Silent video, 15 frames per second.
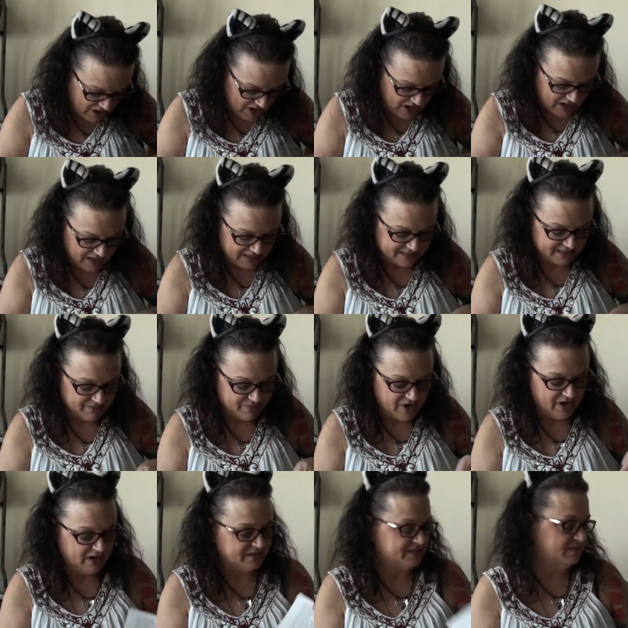Awesome,
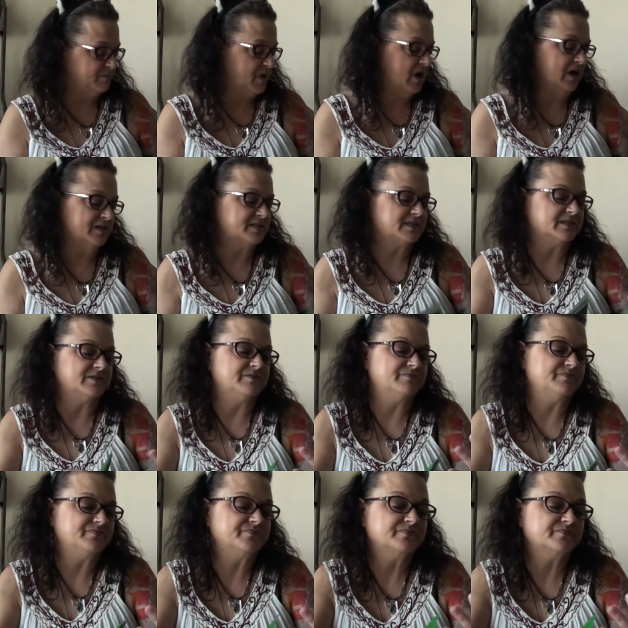awesome, awesome.